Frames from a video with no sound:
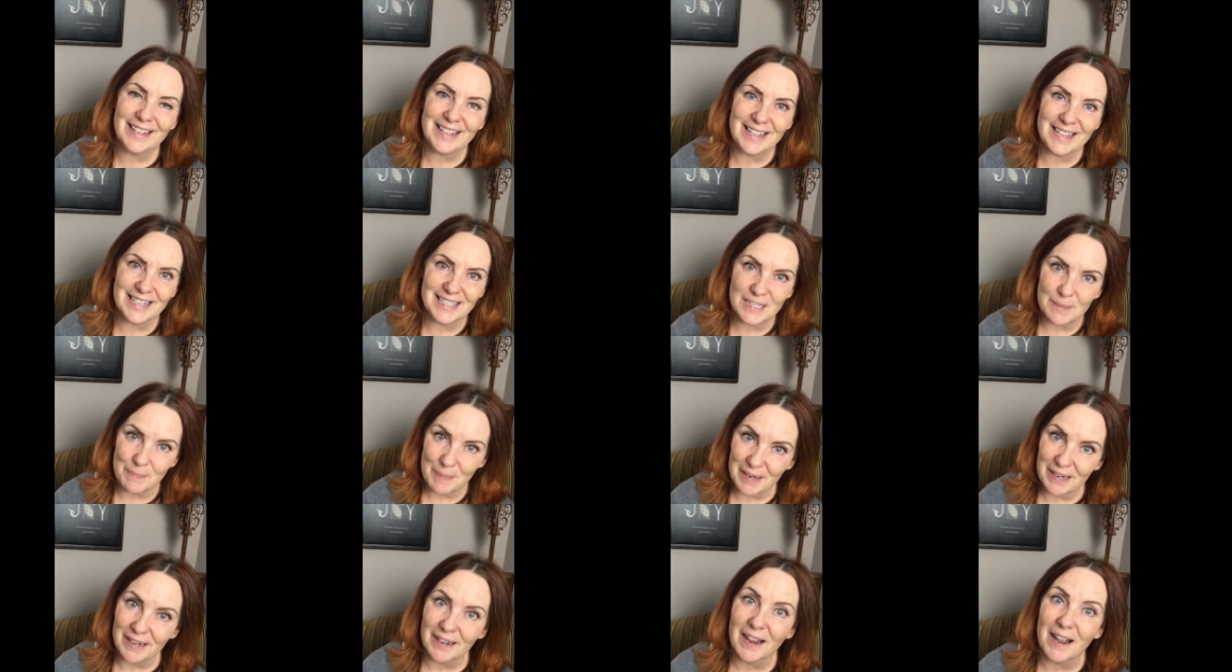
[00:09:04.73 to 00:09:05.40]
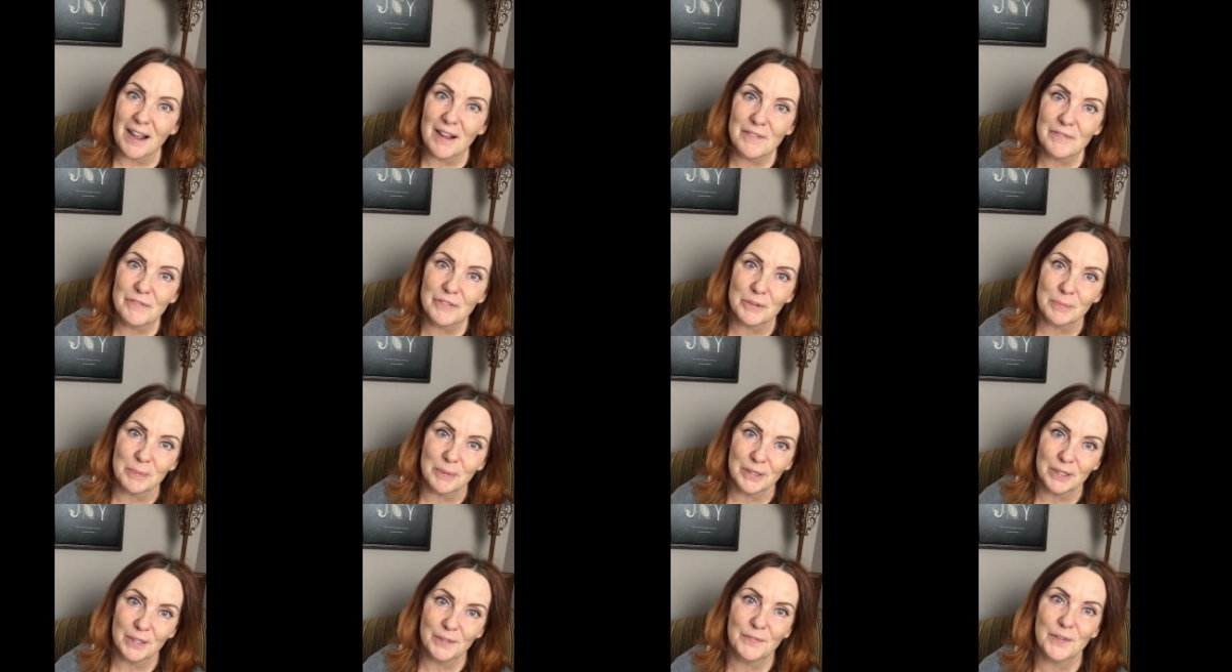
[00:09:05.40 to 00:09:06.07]
It's a bit
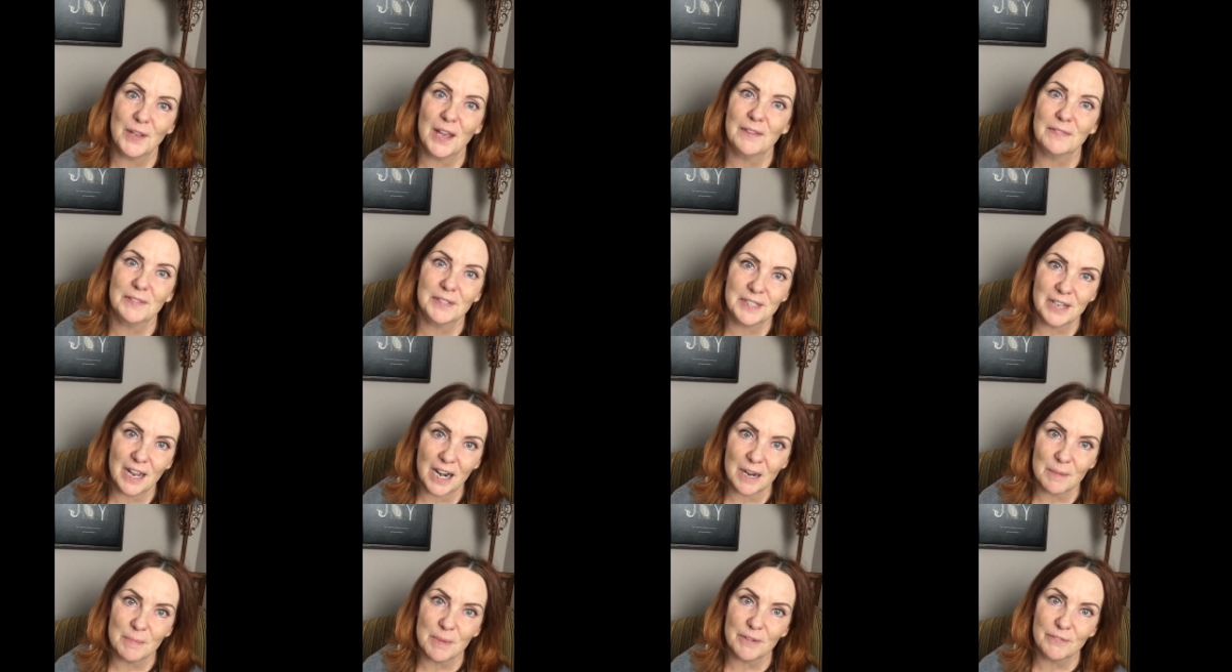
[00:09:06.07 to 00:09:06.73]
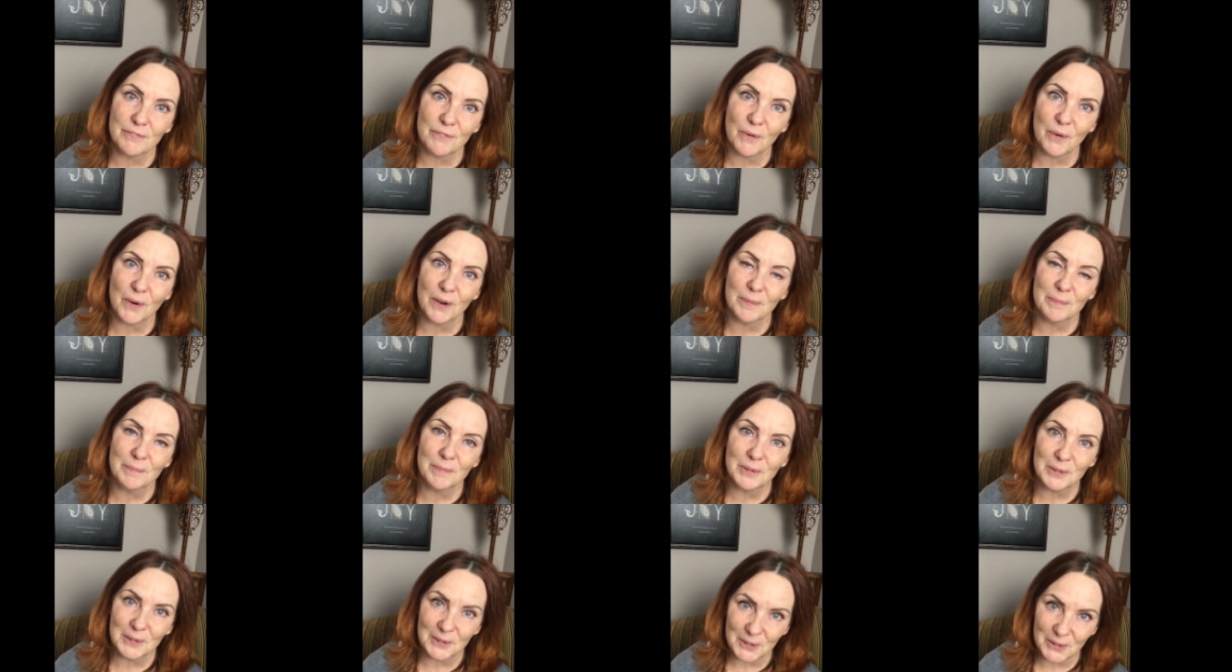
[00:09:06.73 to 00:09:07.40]
uncomfortable if you haven't done it before.
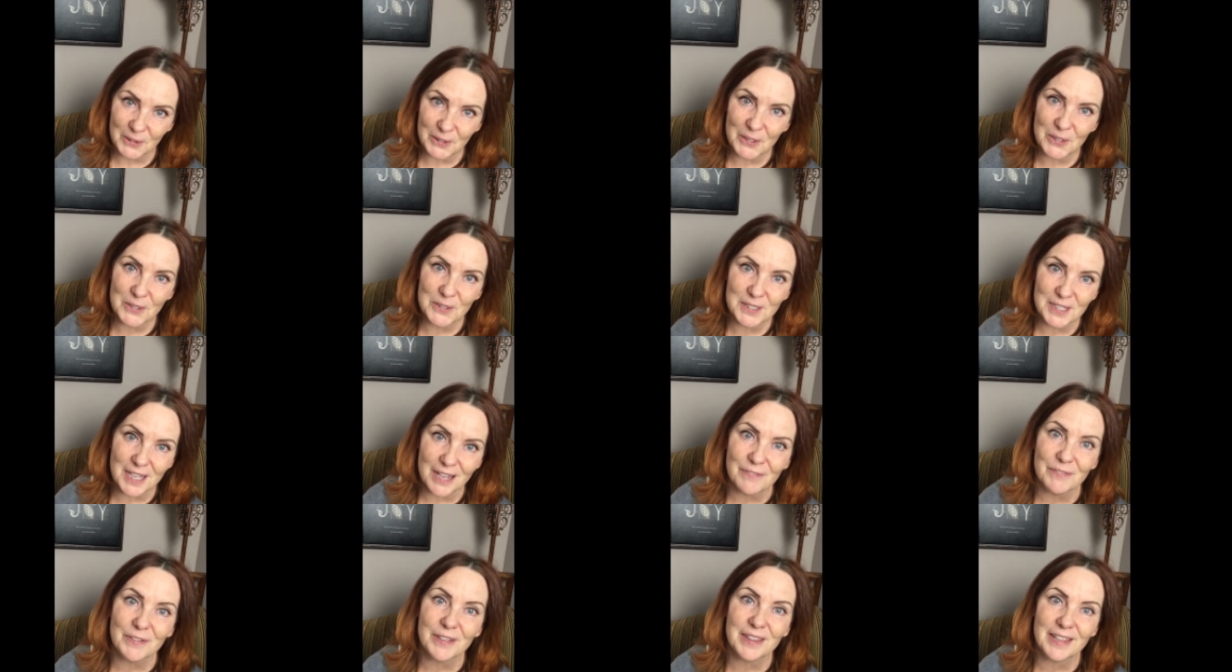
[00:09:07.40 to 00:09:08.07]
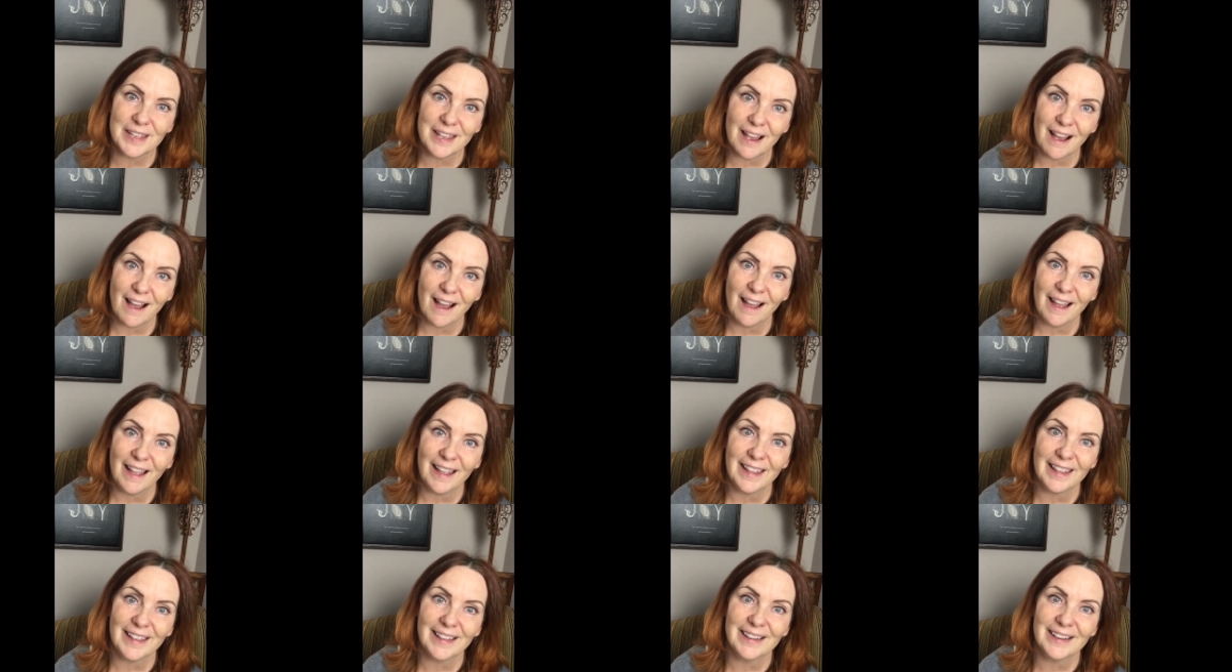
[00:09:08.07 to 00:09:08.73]
Look yourself in the
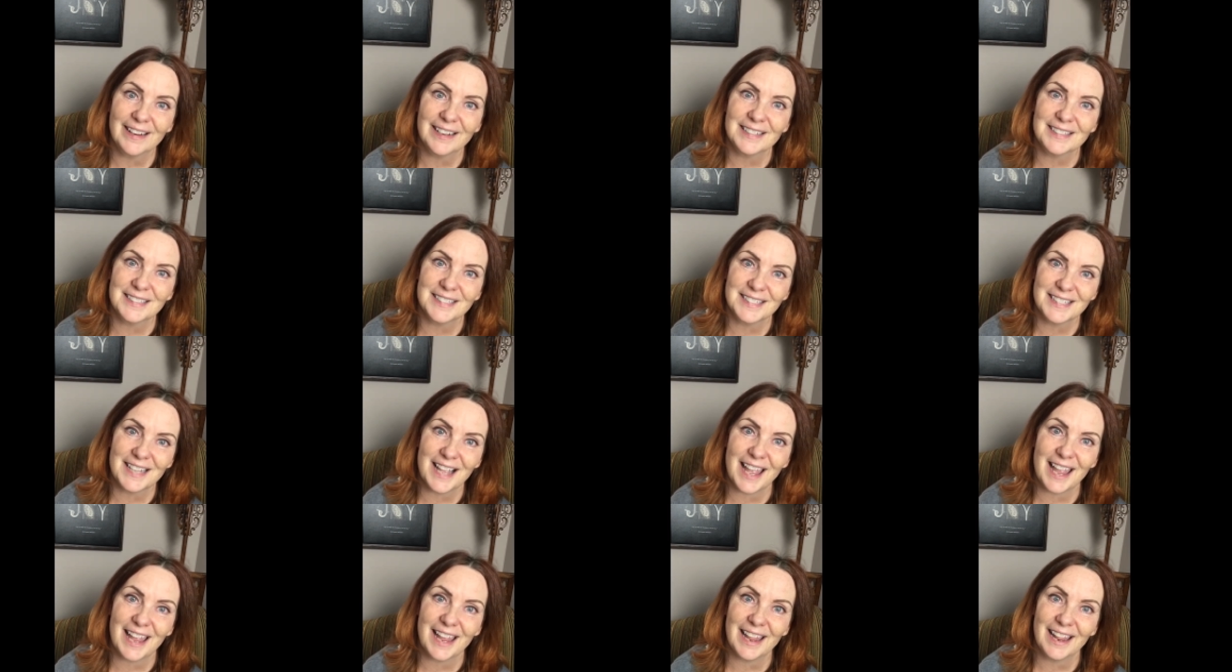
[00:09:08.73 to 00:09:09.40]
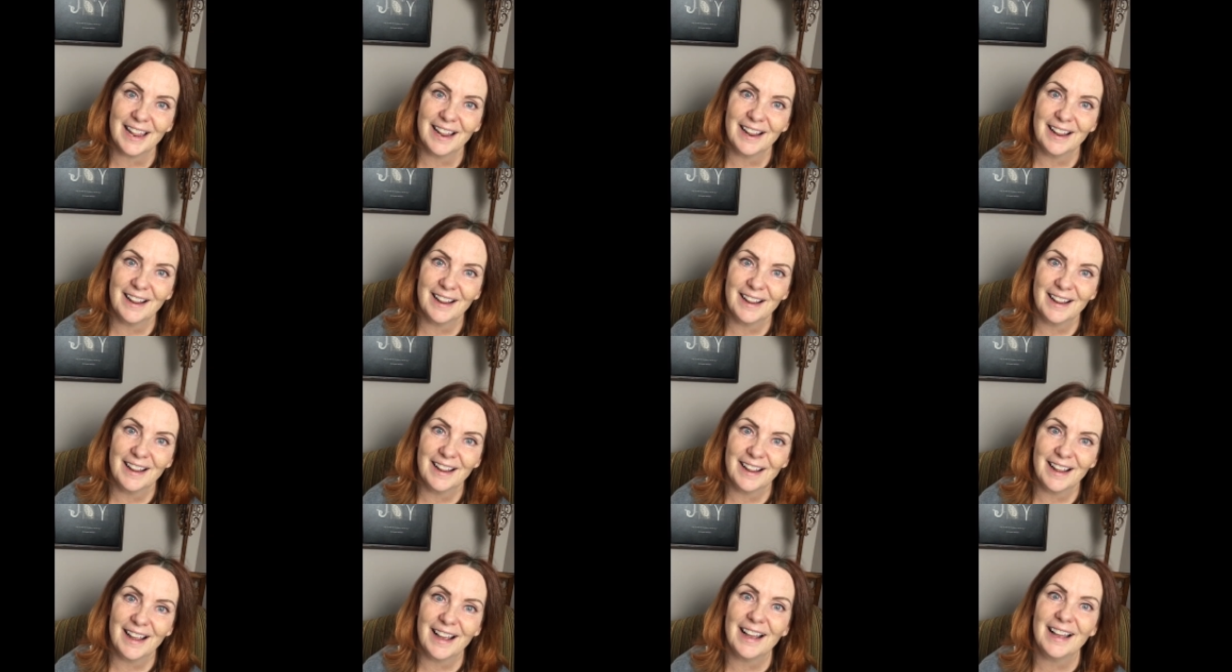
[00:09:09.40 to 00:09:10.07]
eye and say,
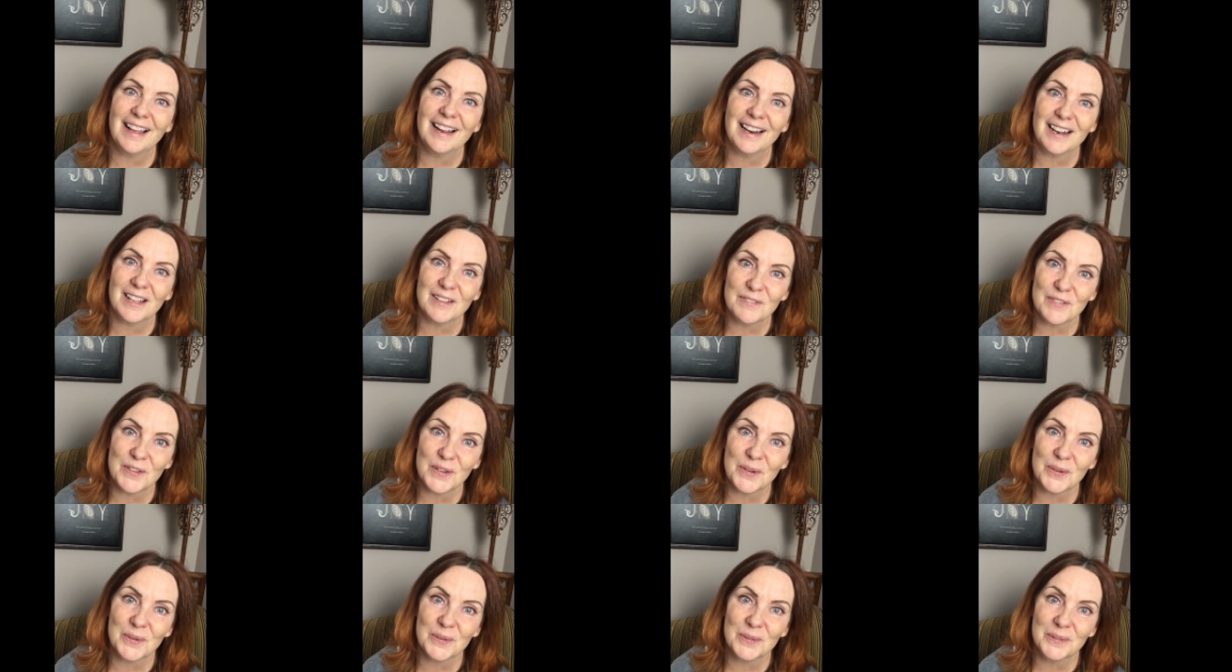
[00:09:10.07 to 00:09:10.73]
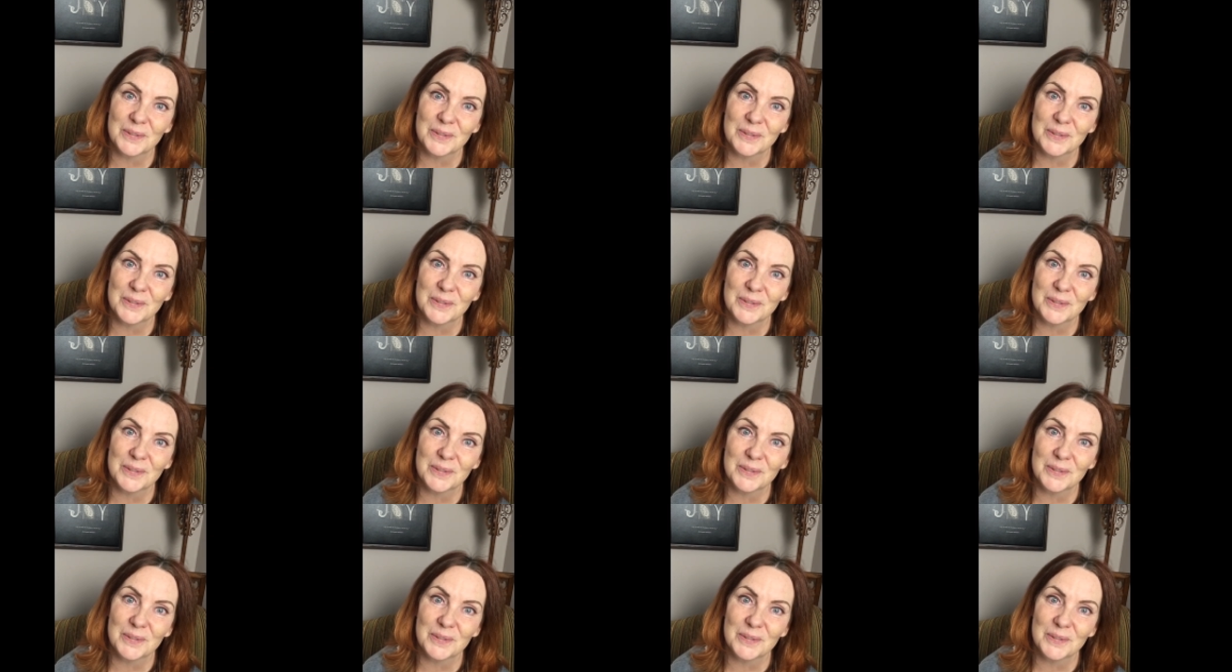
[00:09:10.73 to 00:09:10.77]
I love you.